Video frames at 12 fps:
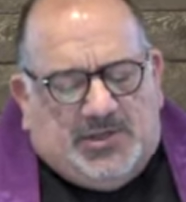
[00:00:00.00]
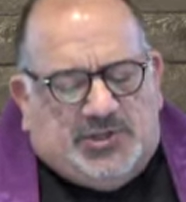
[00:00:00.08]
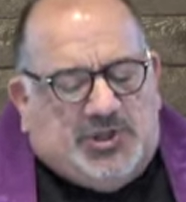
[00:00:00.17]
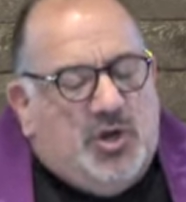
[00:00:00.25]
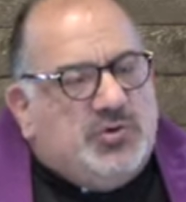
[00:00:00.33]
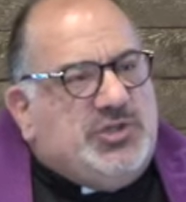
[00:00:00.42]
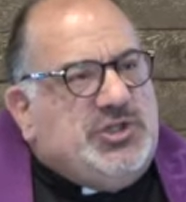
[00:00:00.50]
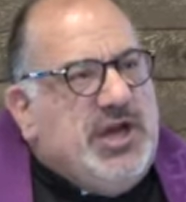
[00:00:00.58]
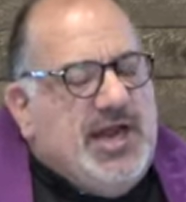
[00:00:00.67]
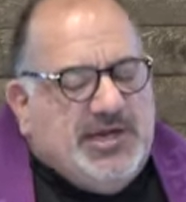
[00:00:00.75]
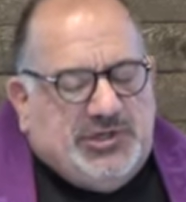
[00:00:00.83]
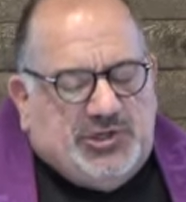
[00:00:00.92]
Don't
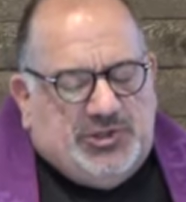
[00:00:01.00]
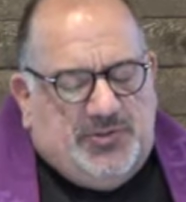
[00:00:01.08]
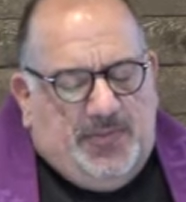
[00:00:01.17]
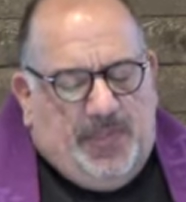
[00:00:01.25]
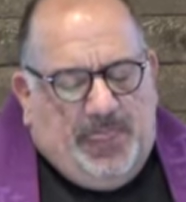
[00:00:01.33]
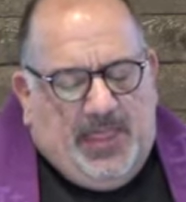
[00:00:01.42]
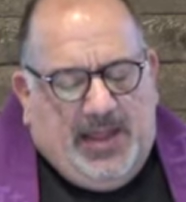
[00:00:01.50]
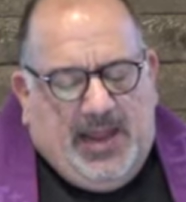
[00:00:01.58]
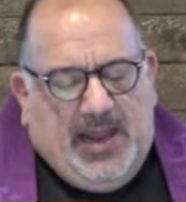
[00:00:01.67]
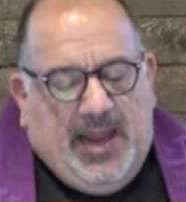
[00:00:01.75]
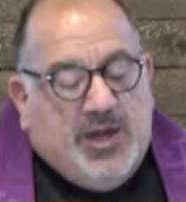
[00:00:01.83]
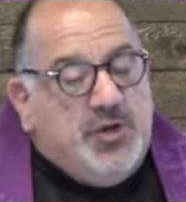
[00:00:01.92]
judge,
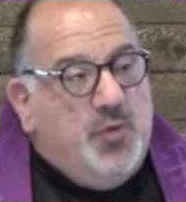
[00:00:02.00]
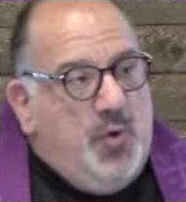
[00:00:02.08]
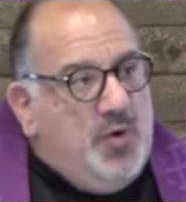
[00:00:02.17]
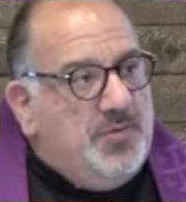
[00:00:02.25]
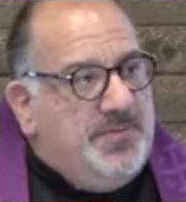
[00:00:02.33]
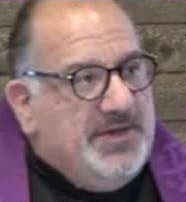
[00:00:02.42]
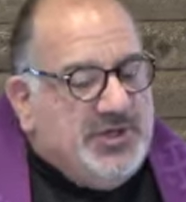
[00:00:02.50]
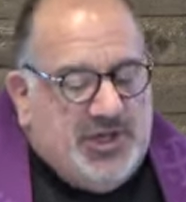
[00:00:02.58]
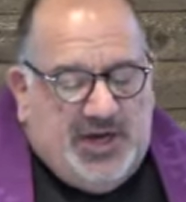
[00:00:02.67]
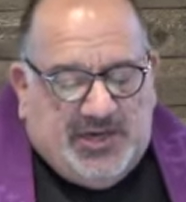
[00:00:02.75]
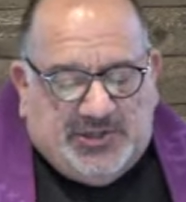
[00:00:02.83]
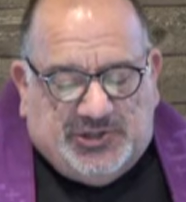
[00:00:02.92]
and you won't be
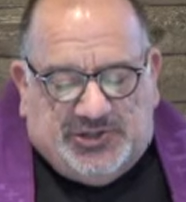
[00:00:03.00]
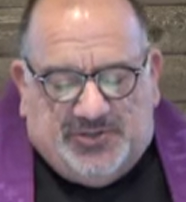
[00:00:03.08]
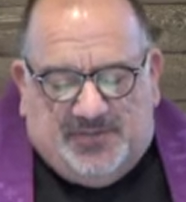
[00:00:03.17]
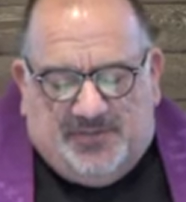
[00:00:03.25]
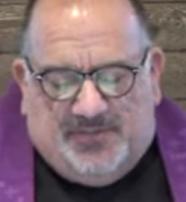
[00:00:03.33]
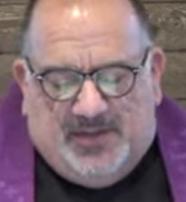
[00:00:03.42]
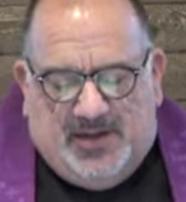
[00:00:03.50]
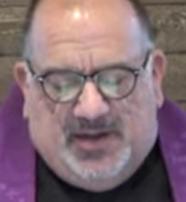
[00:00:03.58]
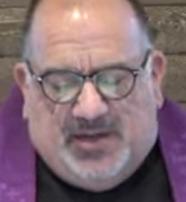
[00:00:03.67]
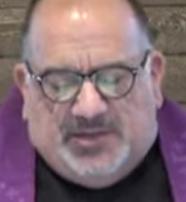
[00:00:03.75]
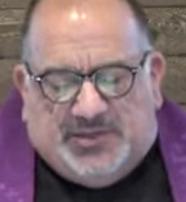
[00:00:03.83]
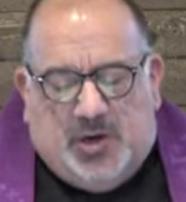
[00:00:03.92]
judged.
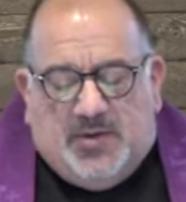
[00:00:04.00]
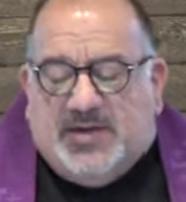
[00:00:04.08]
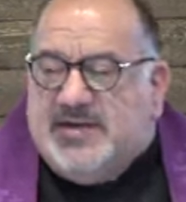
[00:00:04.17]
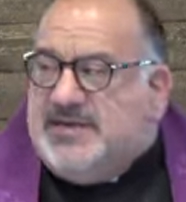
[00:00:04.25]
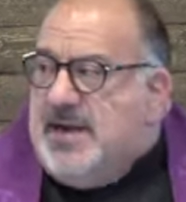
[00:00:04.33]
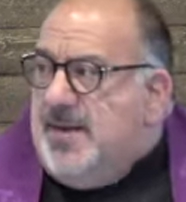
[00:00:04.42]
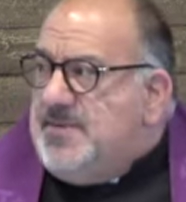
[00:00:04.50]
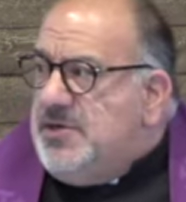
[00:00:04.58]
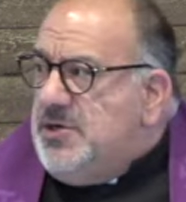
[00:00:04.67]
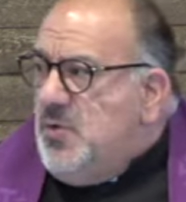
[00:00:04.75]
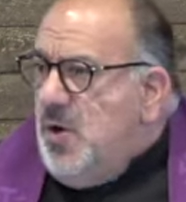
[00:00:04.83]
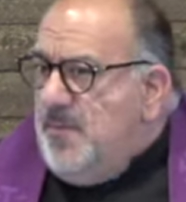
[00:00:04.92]
Don't condemn, and
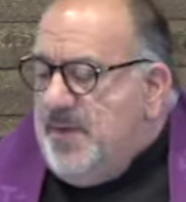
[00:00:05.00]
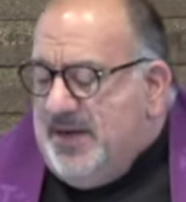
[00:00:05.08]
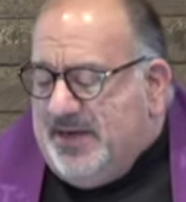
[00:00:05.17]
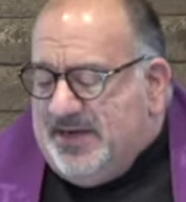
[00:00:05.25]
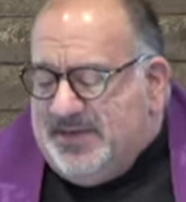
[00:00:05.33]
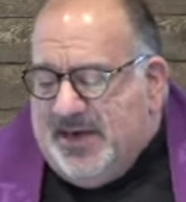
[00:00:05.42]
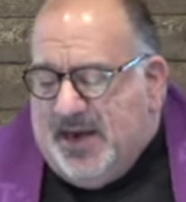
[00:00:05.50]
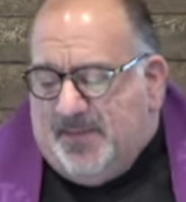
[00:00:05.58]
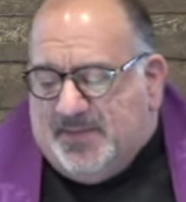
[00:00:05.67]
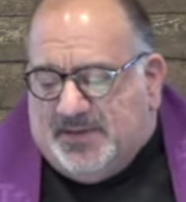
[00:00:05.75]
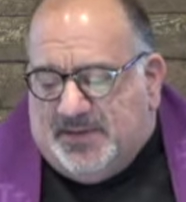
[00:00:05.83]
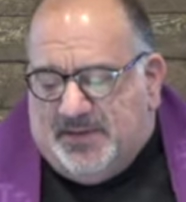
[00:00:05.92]
you won't be
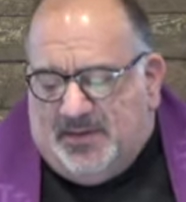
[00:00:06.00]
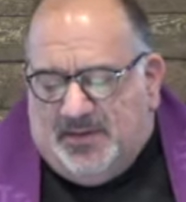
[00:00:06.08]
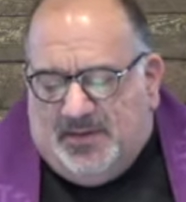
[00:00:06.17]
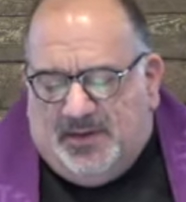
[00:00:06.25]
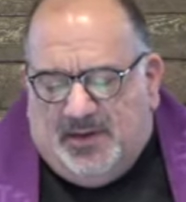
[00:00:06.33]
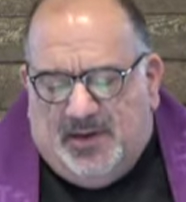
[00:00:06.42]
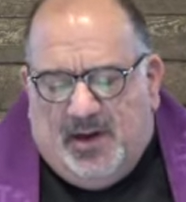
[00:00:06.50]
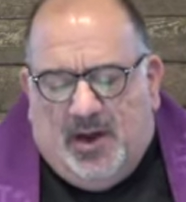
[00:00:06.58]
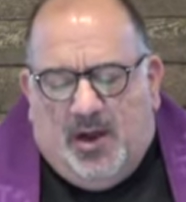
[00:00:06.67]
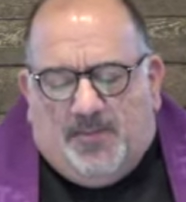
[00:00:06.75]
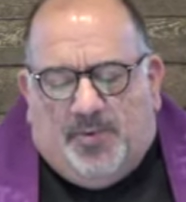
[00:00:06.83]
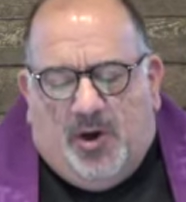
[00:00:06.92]
condemned.
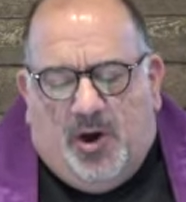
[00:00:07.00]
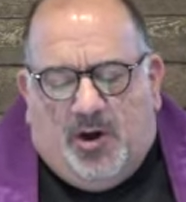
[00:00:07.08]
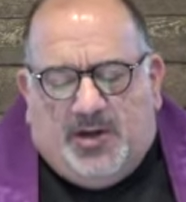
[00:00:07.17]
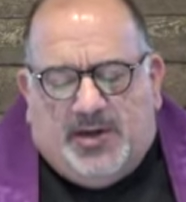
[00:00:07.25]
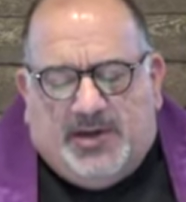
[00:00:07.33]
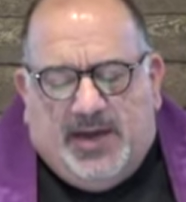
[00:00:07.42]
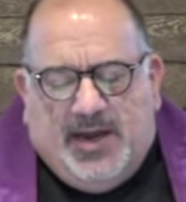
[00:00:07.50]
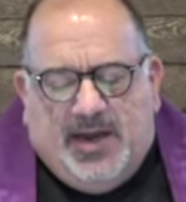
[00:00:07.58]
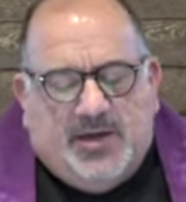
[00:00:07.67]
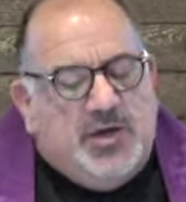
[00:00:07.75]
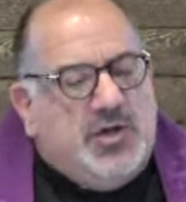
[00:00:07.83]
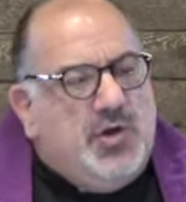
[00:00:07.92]
Pardon,
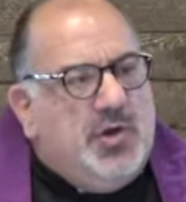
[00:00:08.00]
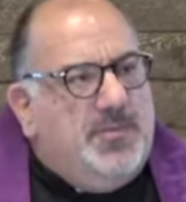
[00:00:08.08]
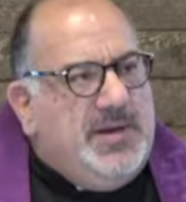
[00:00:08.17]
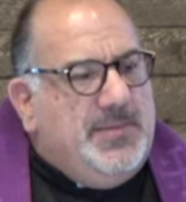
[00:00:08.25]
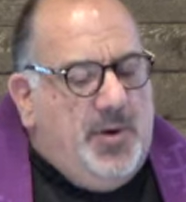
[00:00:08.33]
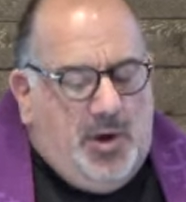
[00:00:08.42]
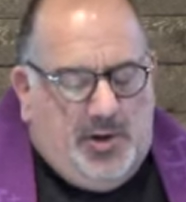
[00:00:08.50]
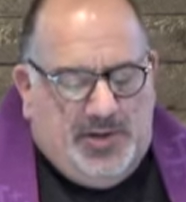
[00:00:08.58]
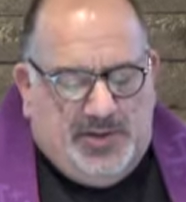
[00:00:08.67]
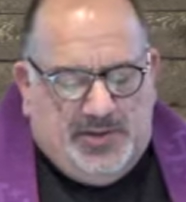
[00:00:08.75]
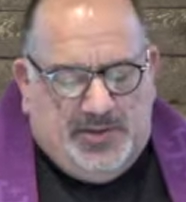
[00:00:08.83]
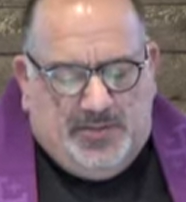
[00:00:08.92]
and you'll be pardoned.